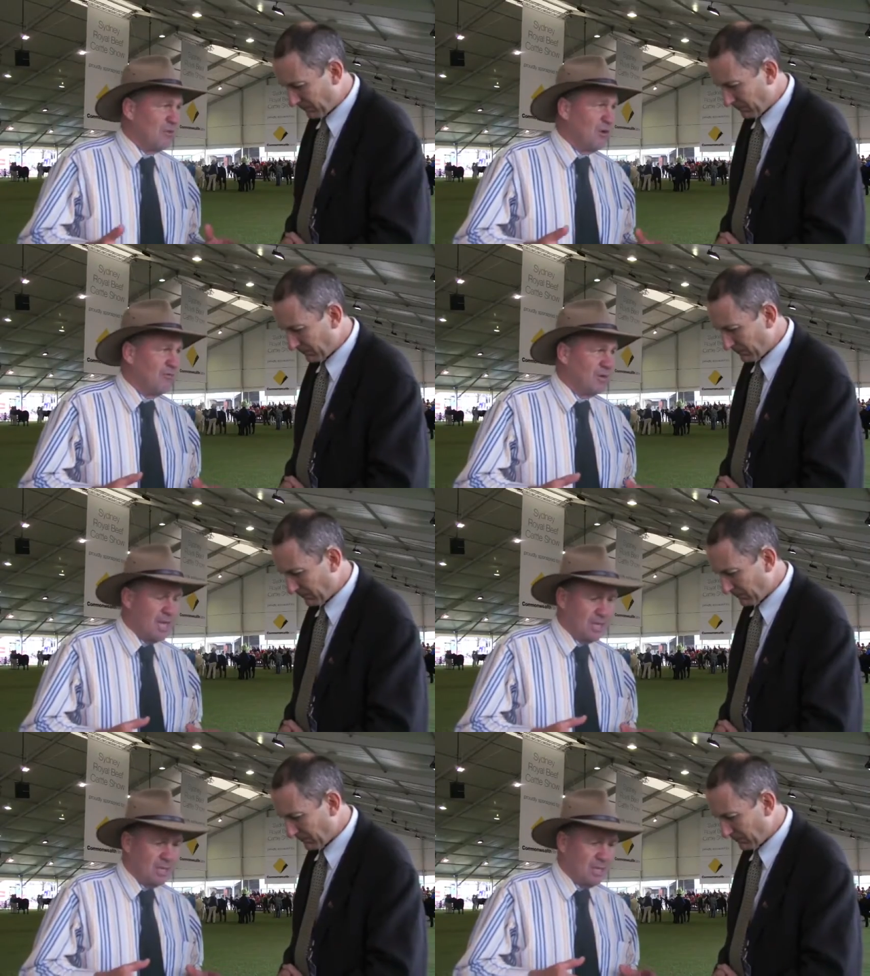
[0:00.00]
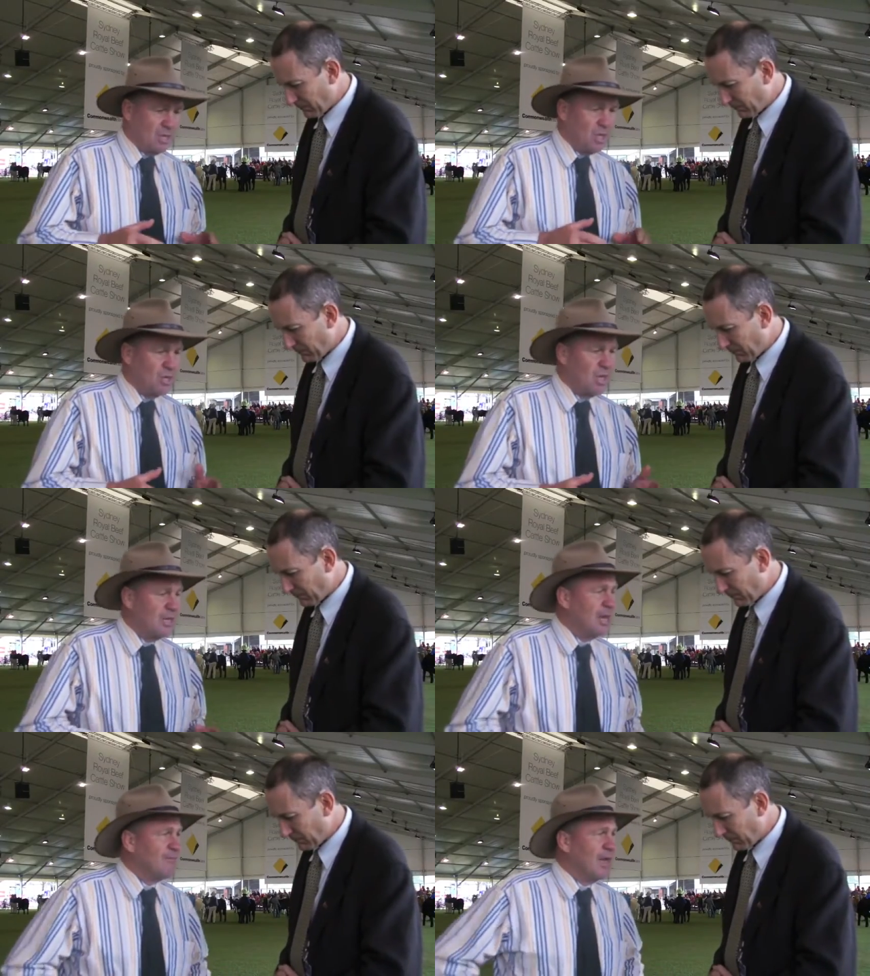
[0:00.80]
Speaker 1: proven that you
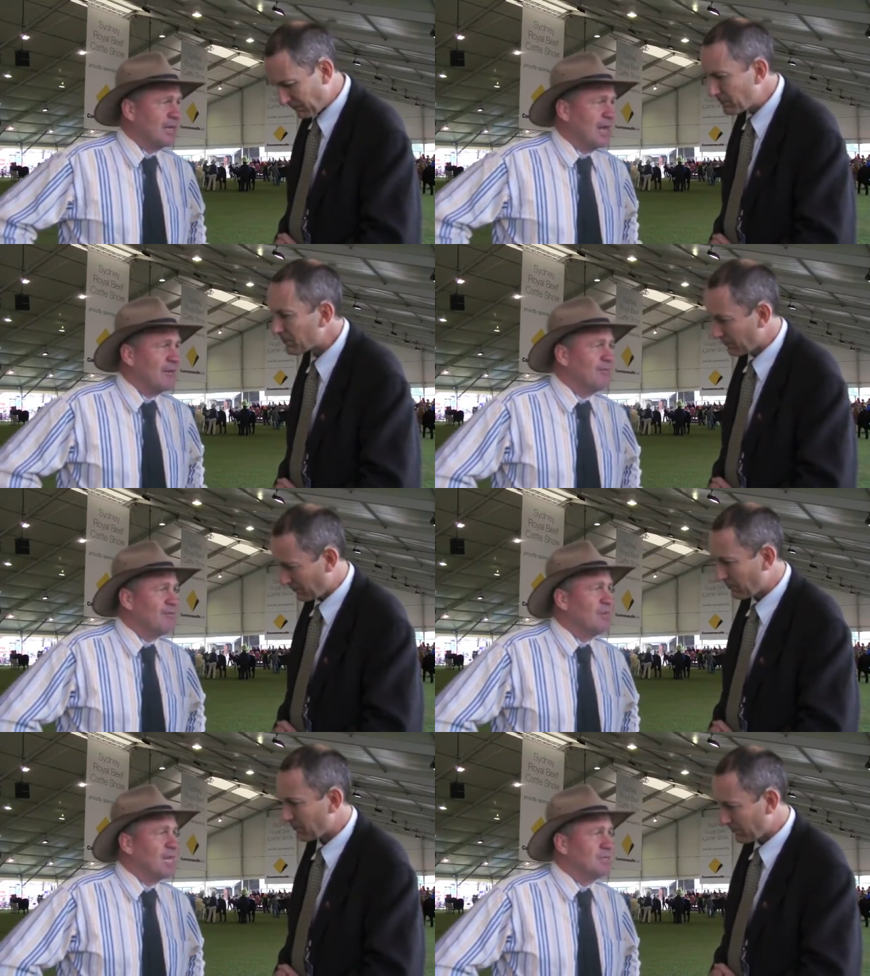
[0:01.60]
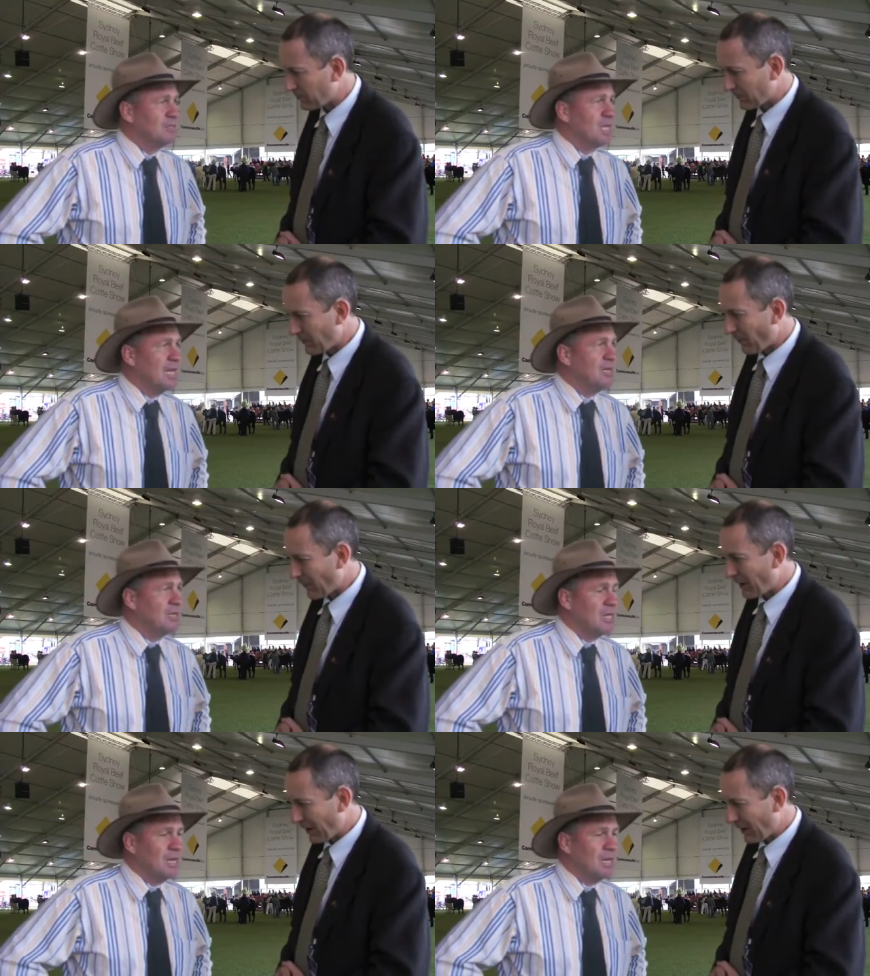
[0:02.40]
need that fat cover for that tender.